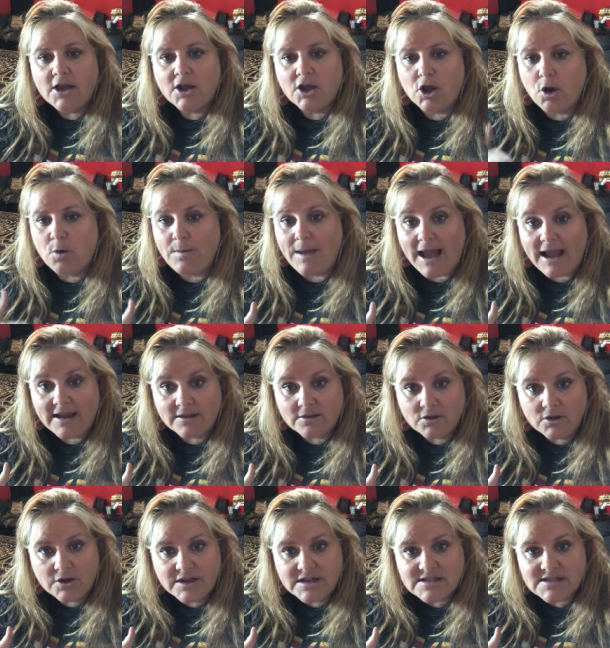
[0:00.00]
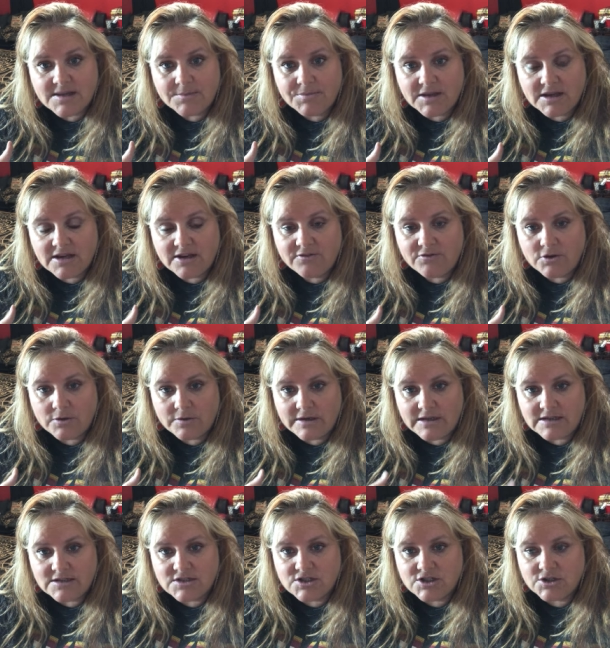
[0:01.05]
go back and look at something if you
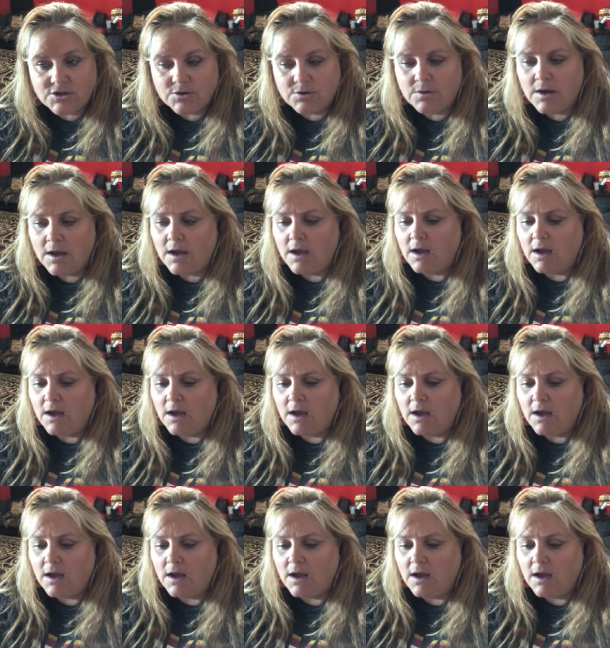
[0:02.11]
need to.